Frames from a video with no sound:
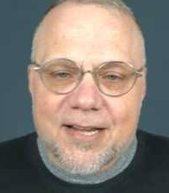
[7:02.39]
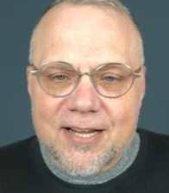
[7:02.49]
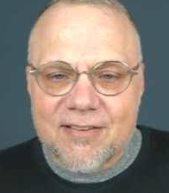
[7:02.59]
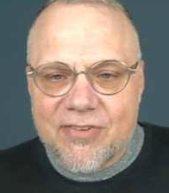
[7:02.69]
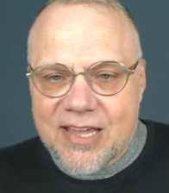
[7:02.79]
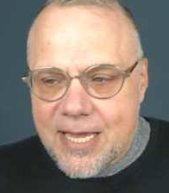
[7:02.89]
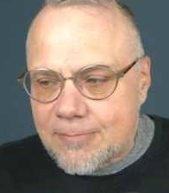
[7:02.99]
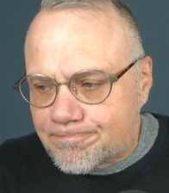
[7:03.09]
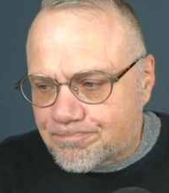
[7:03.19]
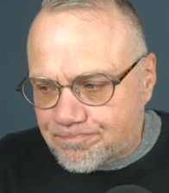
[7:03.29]
of
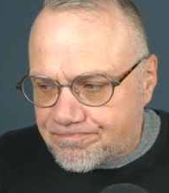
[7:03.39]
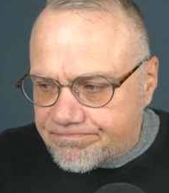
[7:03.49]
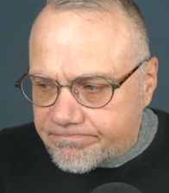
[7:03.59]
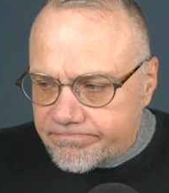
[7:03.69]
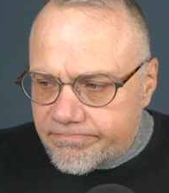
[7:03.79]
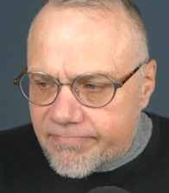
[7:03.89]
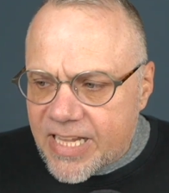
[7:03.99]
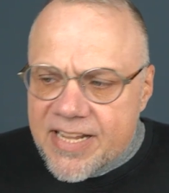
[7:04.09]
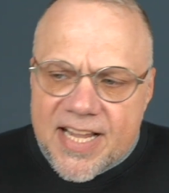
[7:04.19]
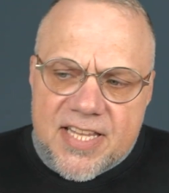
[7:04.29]
him.
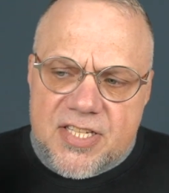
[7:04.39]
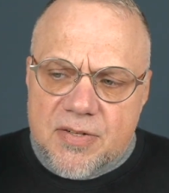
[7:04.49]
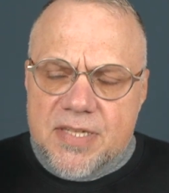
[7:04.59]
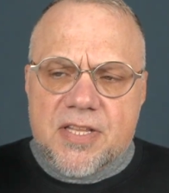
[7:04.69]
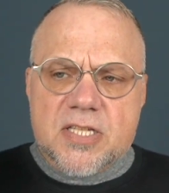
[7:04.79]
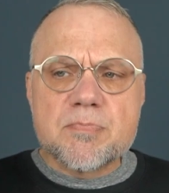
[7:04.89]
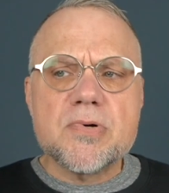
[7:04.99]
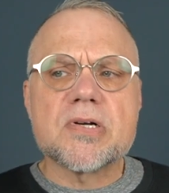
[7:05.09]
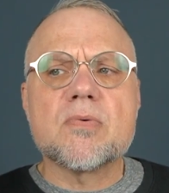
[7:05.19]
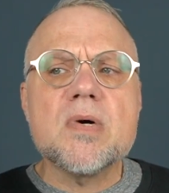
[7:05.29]
And so in this
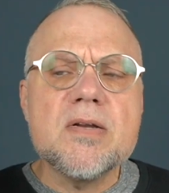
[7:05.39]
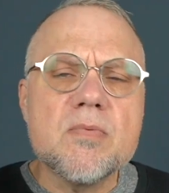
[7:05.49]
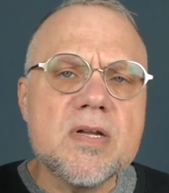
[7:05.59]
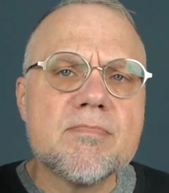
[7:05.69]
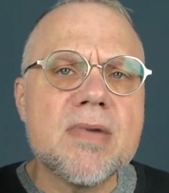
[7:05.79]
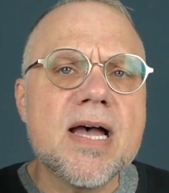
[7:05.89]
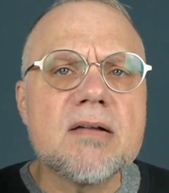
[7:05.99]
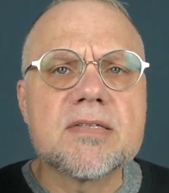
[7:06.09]
book, what Mao